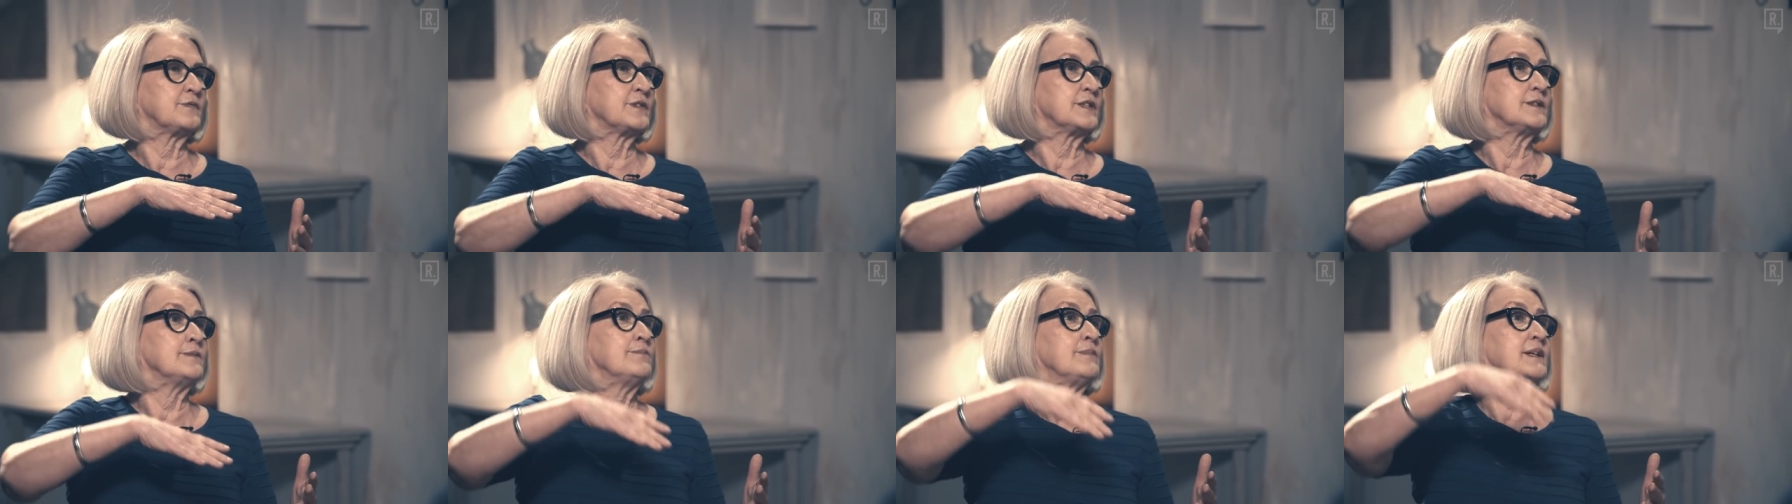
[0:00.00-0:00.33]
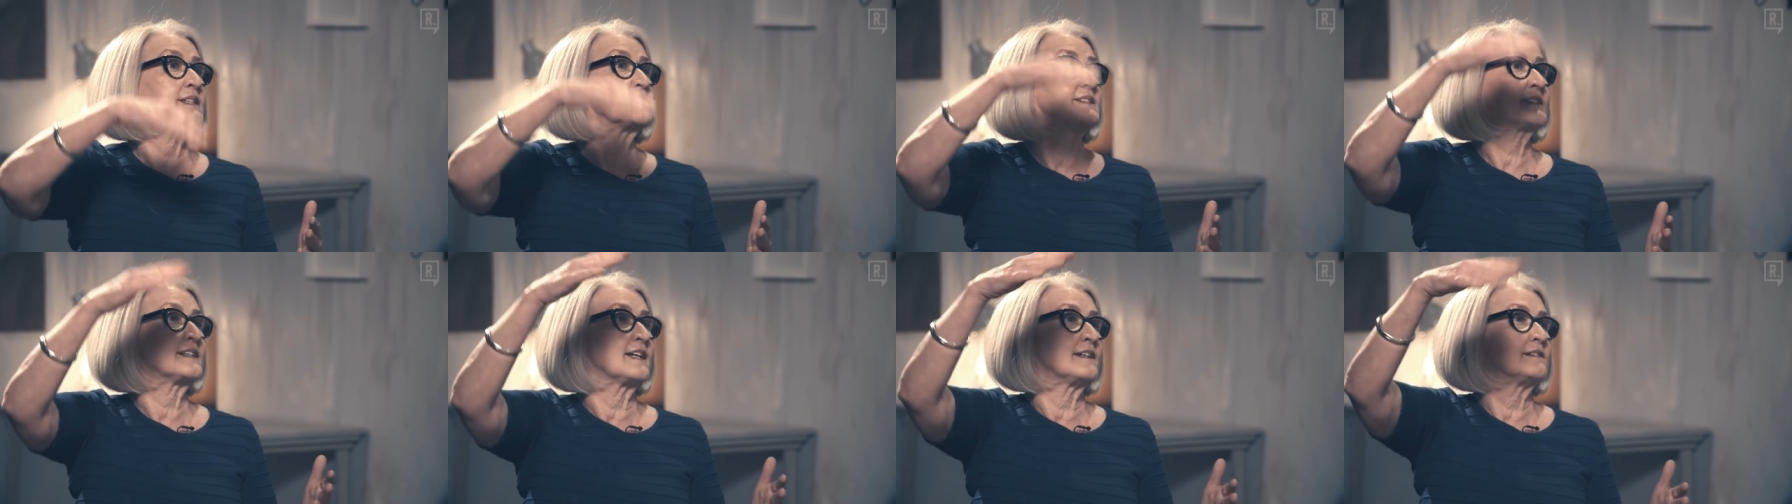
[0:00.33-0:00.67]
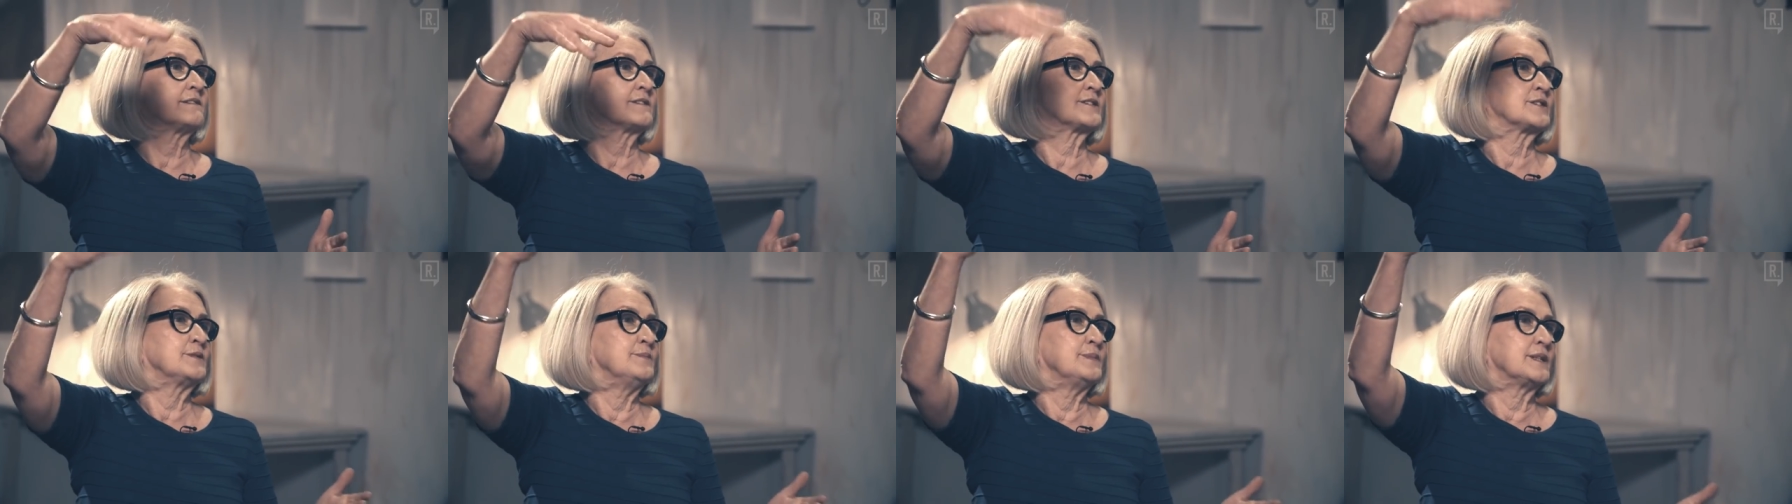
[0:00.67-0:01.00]
of it must
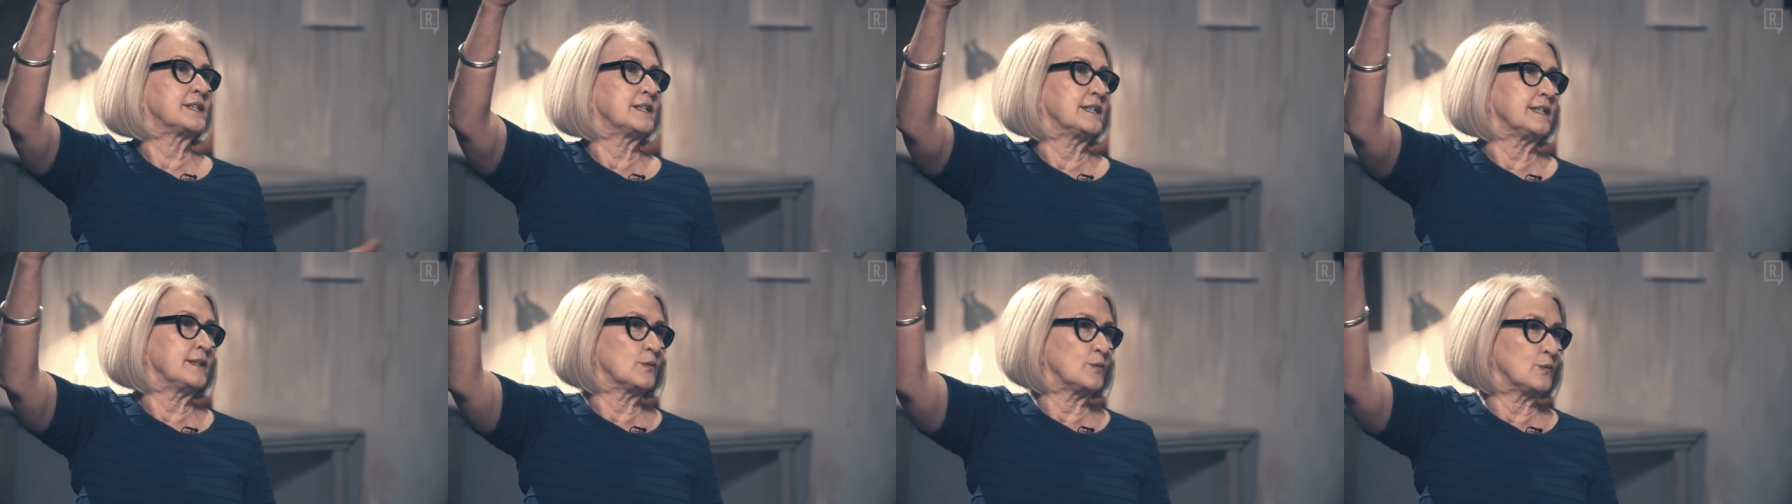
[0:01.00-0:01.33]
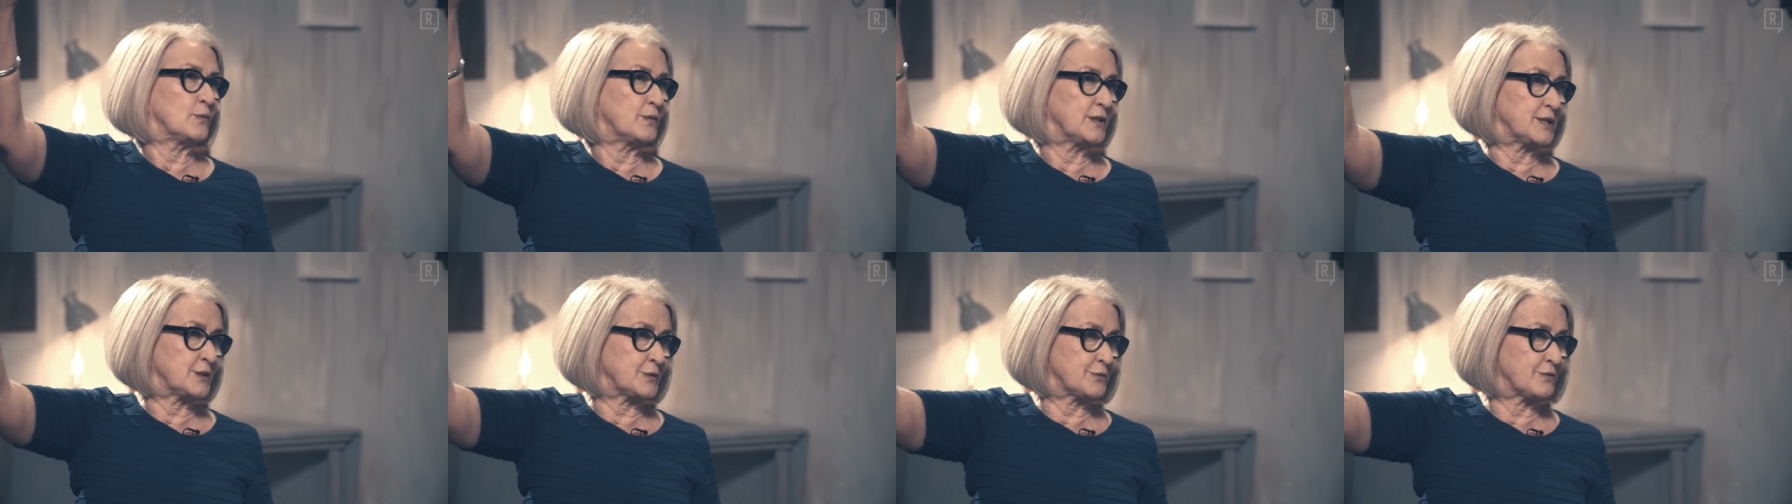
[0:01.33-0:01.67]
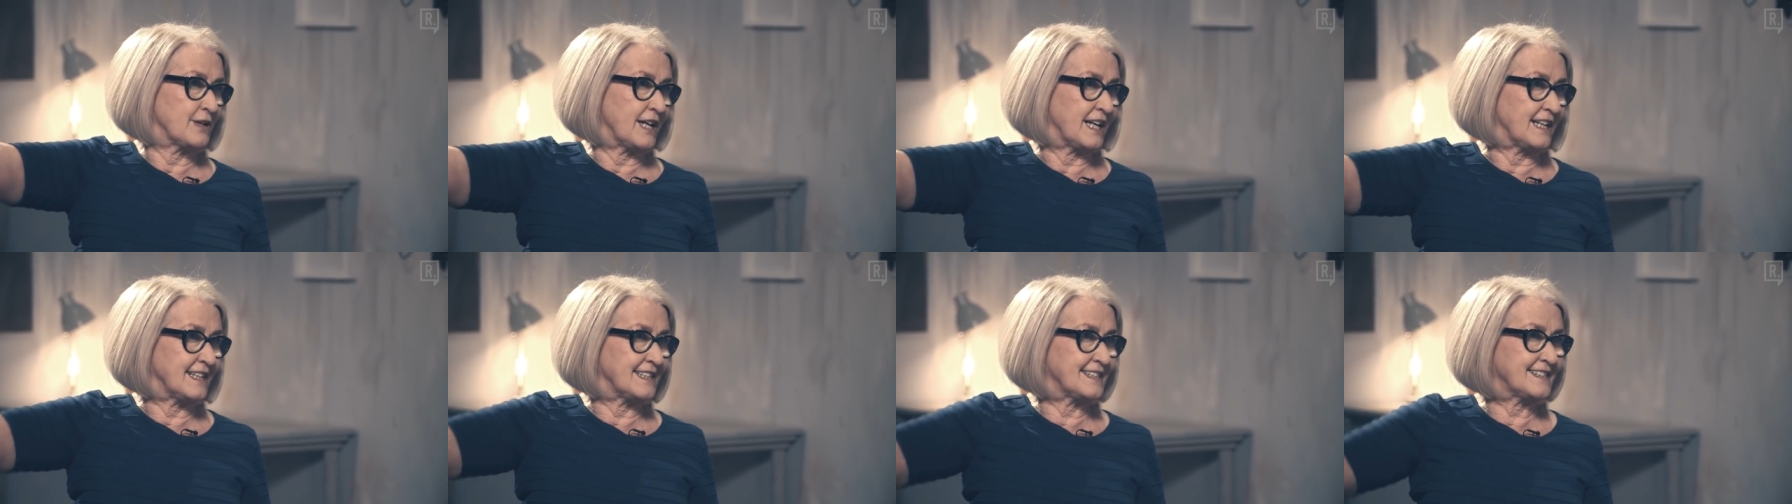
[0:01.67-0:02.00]
ultimately always
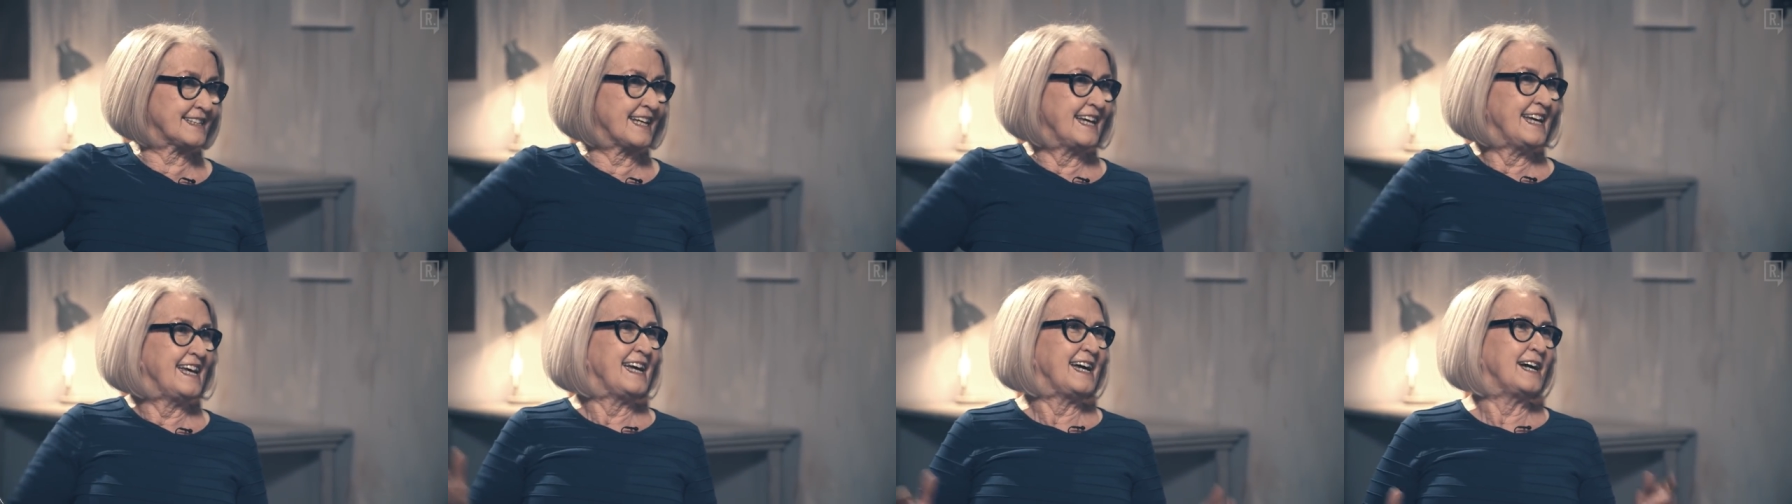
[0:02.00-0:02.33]
rise.